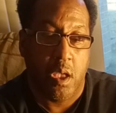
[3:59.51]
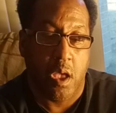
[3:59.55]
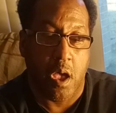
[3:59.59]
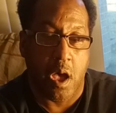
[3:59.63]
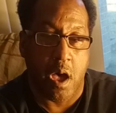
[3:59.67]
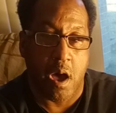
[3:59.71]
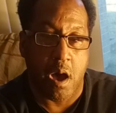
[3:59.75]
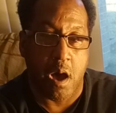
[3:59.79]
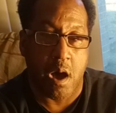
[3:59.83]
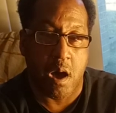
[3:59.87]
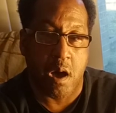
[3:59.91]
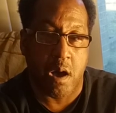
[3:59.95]

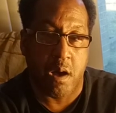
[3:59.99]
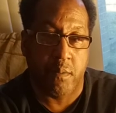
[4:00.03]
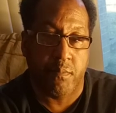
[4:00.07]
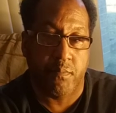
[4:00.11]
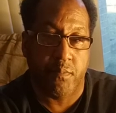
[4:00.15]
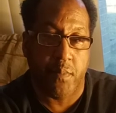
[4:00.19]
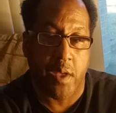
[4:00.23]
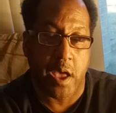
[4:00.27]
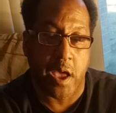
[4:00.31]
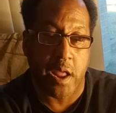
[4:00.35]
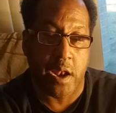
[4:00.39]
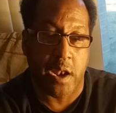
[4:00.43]

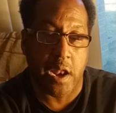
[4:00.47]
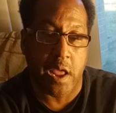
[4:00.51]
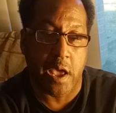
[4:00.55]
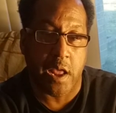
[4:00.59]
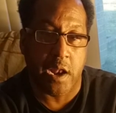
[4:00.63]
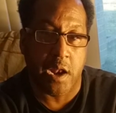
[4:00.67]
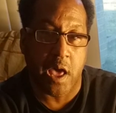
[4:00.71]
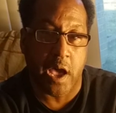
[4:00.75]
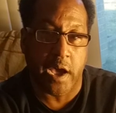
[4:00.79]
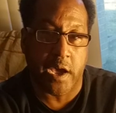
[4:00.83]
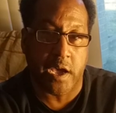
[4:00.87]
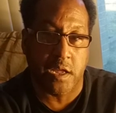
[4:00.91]

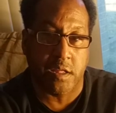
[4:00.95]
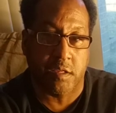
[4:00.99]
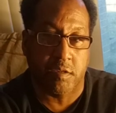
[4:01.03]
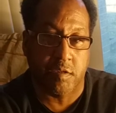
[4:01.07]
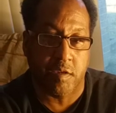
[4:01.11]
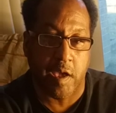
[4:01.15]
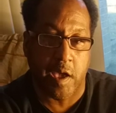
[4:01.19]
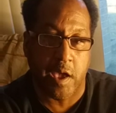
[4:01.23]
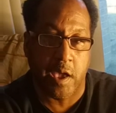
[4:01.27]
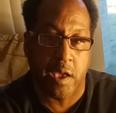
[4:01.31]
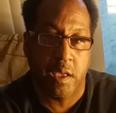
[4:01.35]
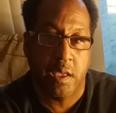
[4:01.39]
And like I
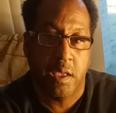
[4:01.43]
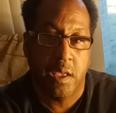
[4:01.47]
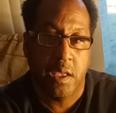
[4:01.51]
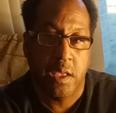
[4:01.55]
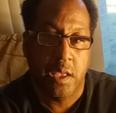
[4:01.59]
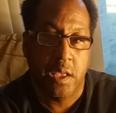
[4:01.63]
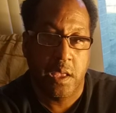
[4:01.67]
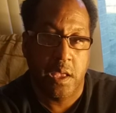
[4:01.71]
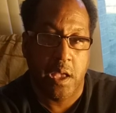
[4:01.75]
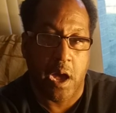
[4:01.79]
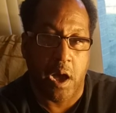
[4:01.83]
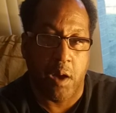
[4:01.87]
say,
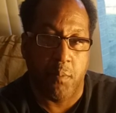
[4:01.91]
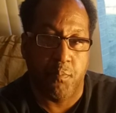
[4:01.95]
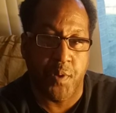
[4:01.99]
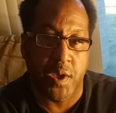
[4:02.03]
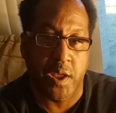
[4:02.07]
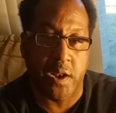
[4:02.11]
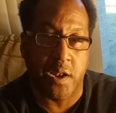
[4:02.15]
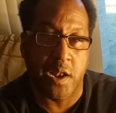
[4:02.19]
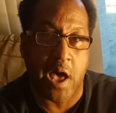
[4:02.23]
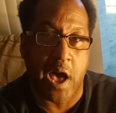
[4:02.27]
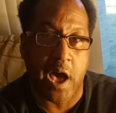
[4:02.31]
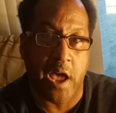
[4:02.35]
a
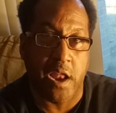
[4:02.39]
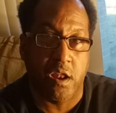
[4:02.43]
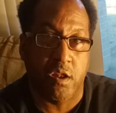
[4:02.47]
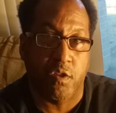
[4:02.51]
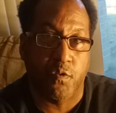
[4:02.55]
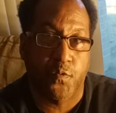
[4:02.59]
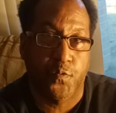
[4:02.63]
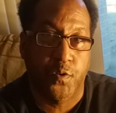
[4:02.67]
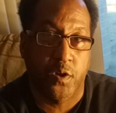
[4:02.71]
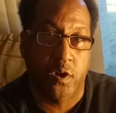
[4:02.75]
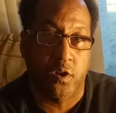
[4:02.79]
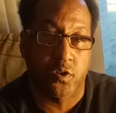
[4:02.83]
bent line and
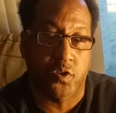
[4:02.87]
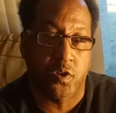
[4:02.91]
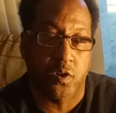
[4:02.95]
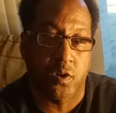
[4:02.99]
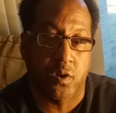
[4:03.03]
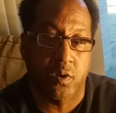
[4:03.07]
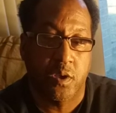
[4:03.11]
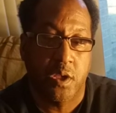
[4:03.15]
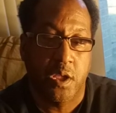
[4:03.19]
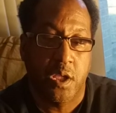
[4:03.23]
a filter